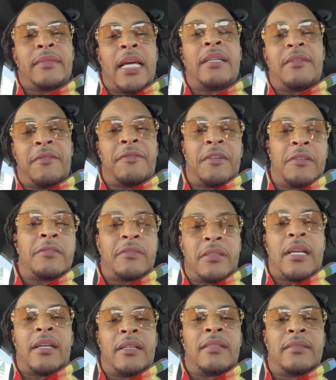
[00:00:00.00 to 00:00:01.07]
That the
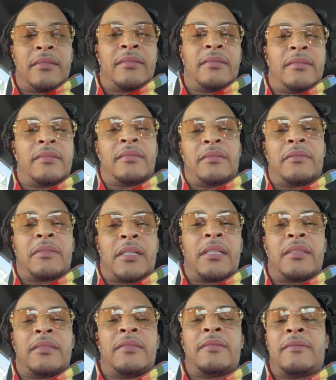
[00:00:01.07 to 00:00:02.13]
first thing.
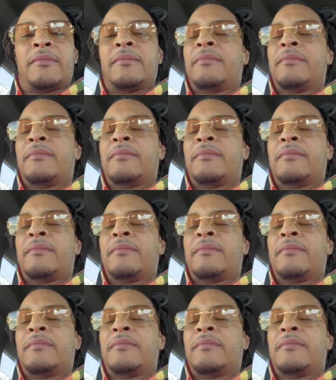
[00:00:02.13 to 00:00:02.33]
Okay.